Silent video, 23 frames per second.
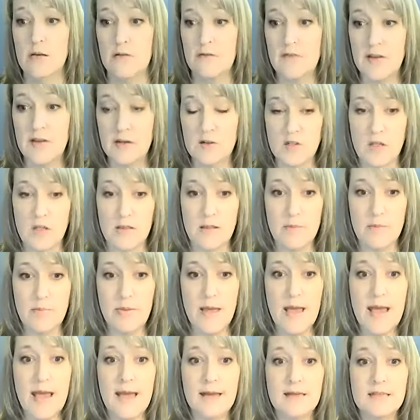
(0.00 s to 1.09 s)
fingers on the
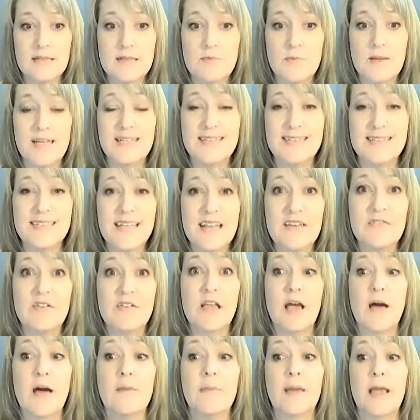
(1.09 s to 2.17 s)
pecs, but instead of
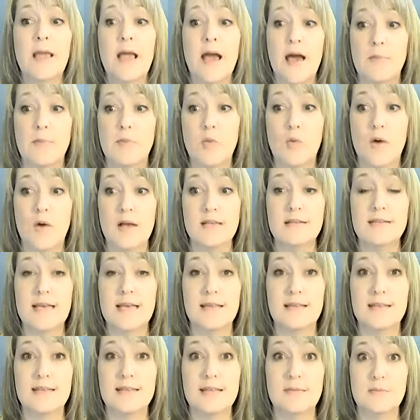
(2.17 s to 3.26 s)
coming up once
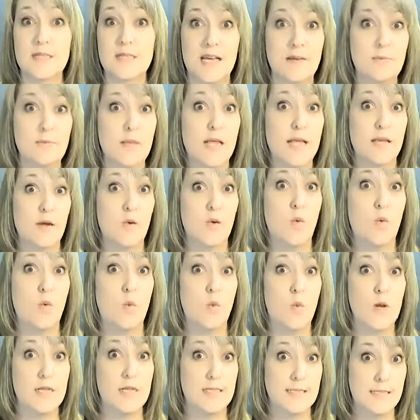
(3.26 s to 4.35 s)
at the same time, like
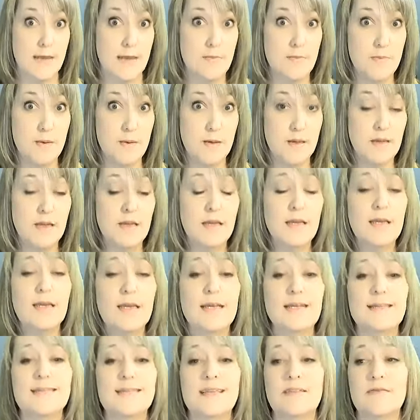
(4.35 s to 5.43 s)
what's up,
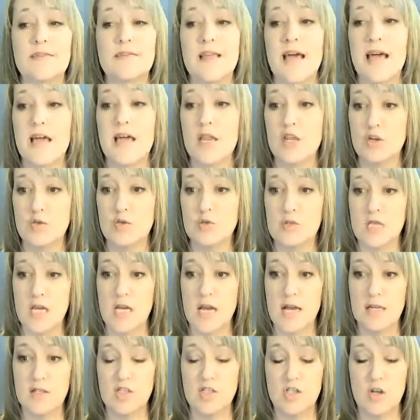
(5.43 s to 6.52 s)
instead of that, you
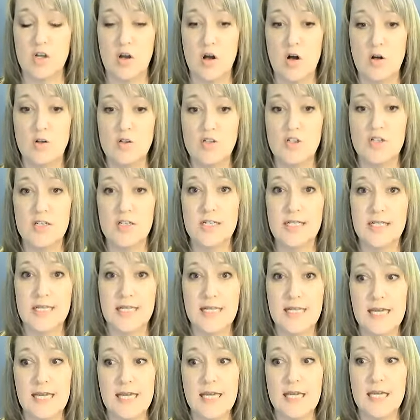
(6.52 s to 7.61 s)
touch
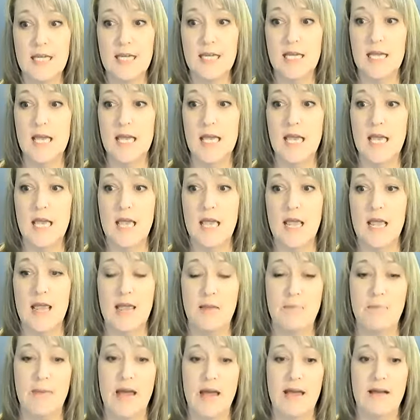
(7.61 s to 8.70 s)
alternately
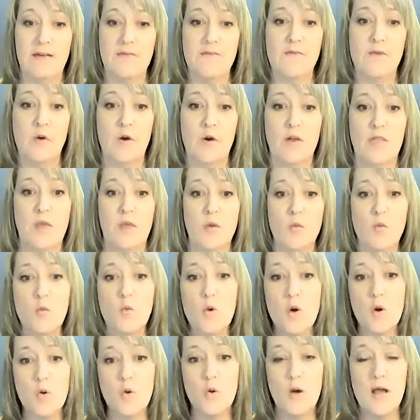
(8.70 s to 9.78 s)
and back and forth, like
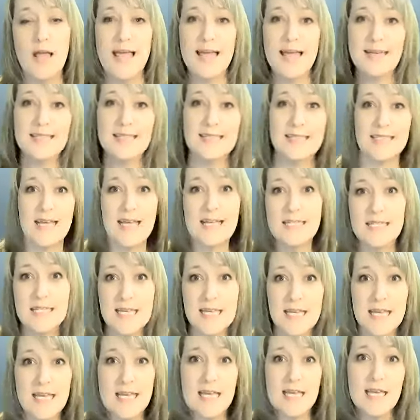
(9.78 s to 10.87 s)
woo,
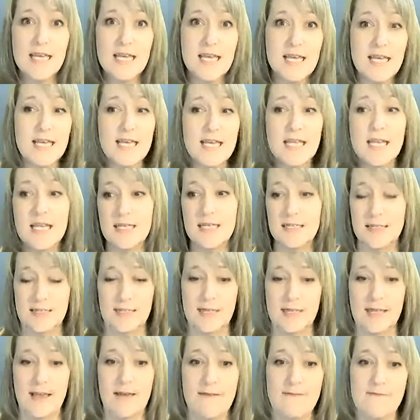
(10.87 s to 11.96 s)
excited.
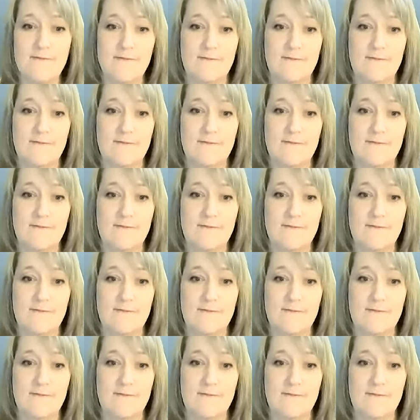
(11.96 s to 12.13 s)
Okay.